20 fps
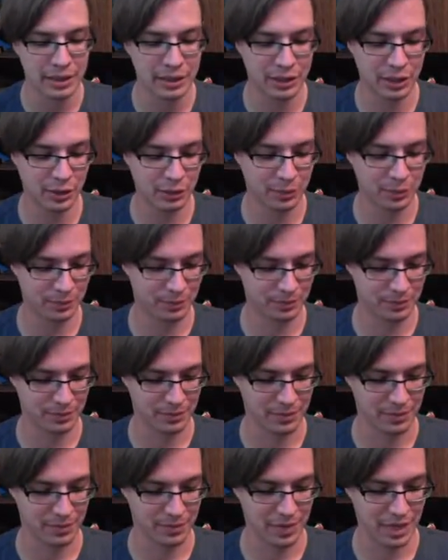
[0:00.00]
So,
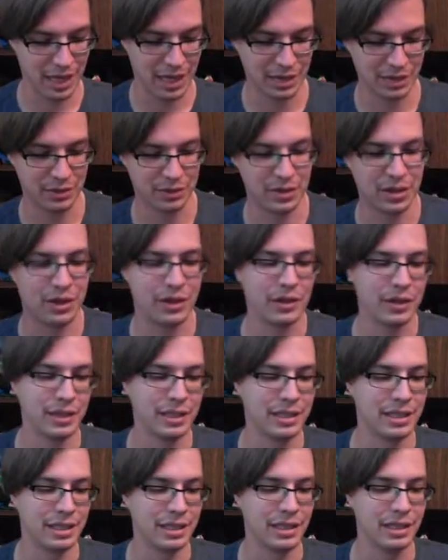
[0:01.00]
as you can
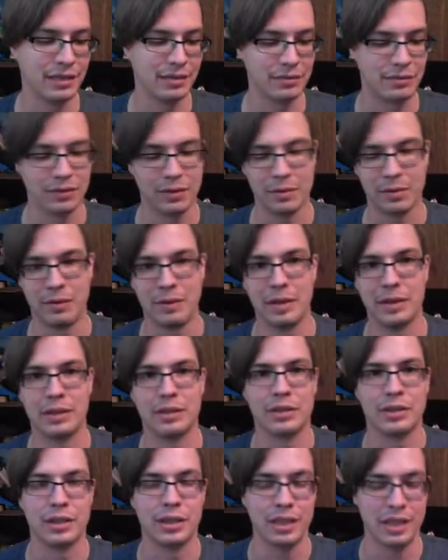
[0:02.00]
already see from the main
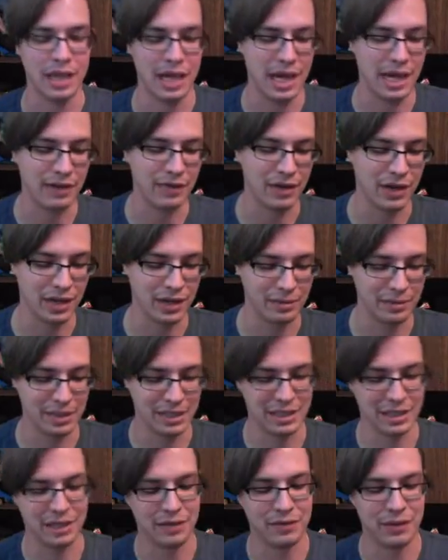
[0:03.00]
screen, I've got
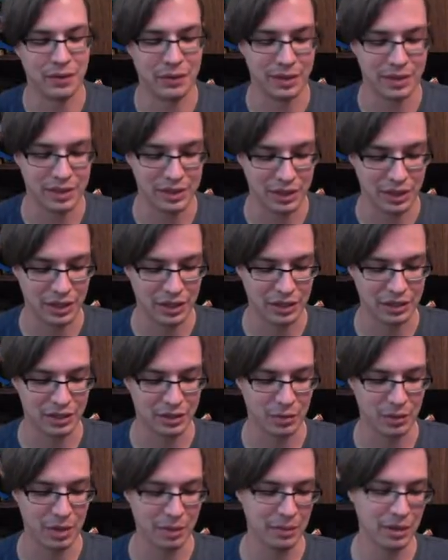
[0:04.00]
myself already started.
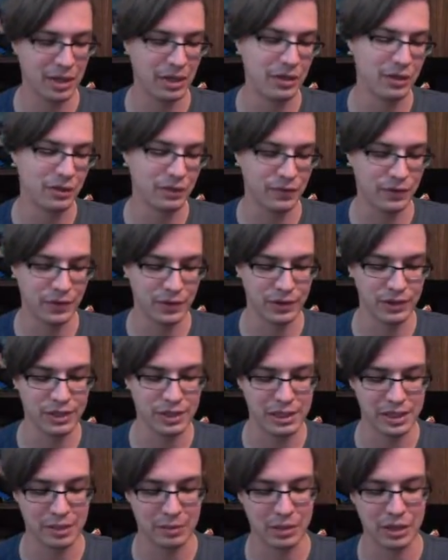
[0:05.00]
So what I'm going to do
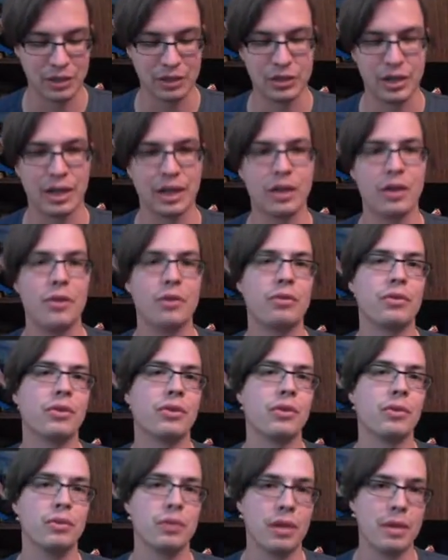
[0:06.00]
first is I'm going to try to go
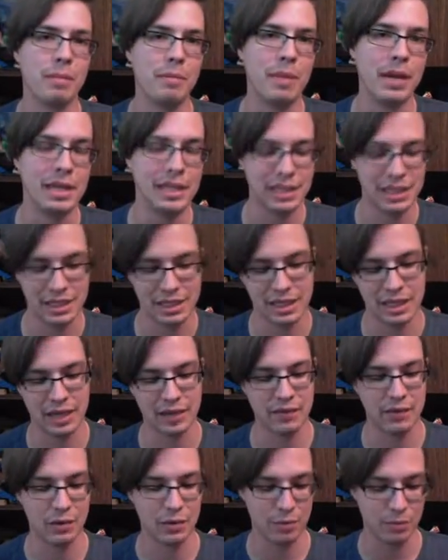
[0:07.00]
through the basics and
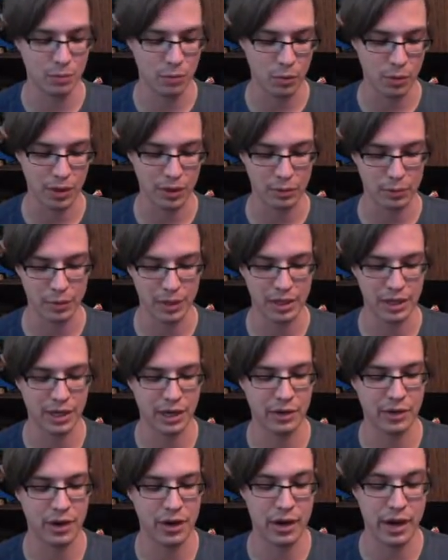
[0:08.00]
give you a quick
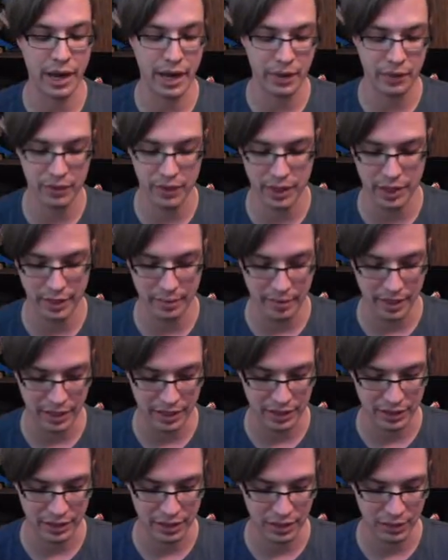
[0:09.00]
rundown on how the game
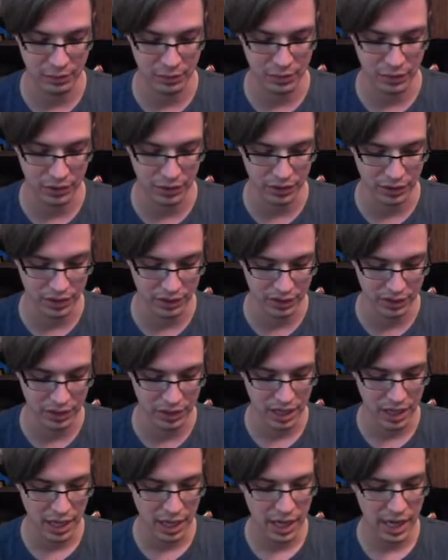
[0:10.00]
actually works,
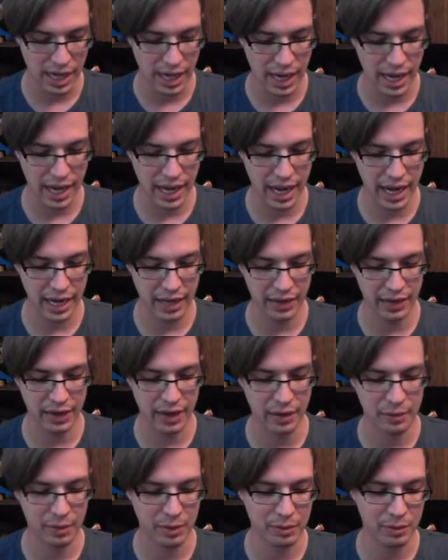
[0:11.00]
and
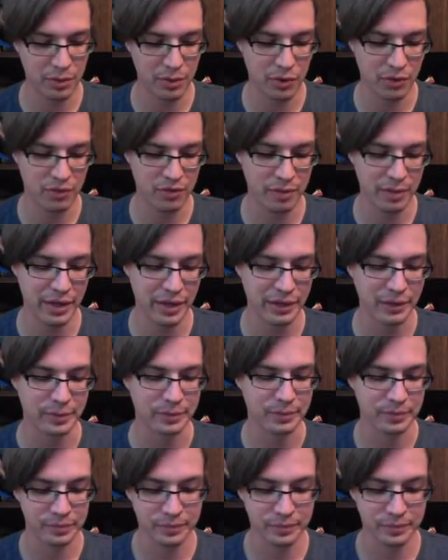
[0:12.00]
then we will go from there.